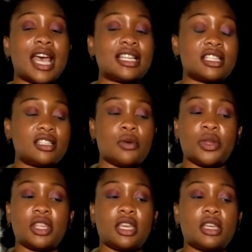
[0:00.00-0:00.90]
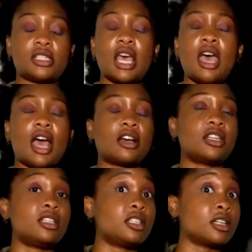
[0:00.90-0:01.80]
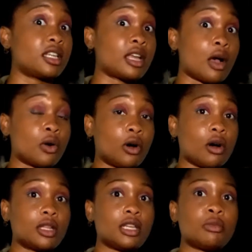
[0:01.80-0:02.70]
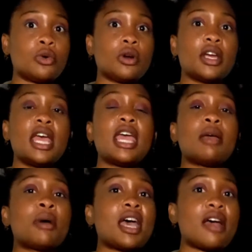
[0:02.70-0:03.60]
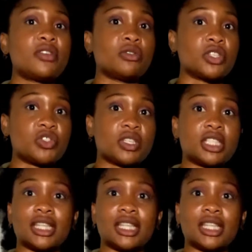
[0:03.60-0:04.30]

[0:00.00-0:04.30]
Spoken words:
had to sit with things. I couldn't dunk it in alcohol anymore. And by having a restricted